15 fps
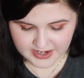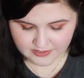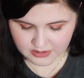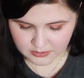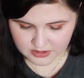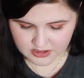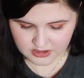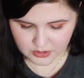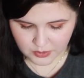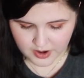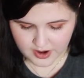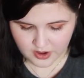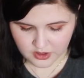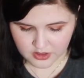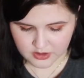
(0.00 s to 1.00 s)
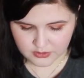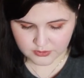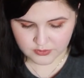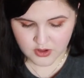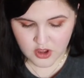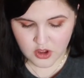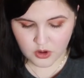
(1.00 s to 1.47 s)
every once in a while
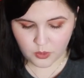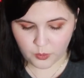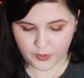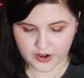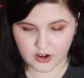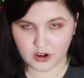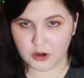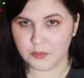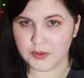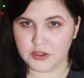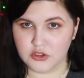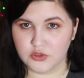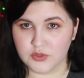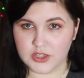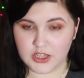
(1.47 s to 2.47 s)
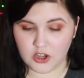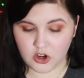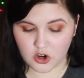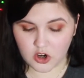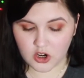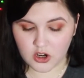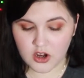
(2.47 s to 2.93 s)
of where our bills really
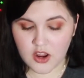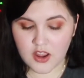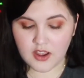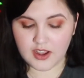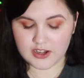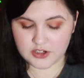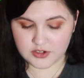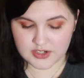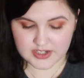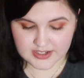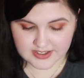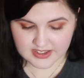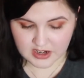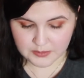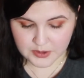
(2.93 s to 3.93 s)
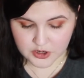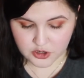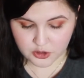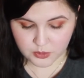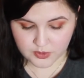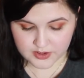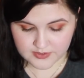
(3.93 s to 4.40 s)
are. I do need to set up a
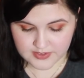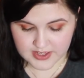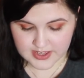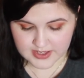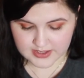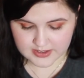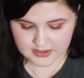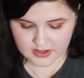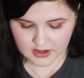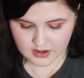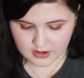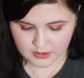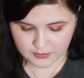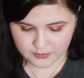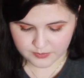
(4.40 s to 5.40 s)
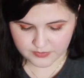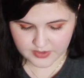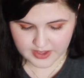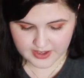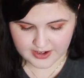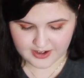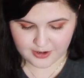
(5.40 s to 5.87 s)
new one of these,
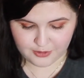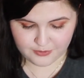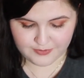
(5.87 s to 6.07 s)
and it'll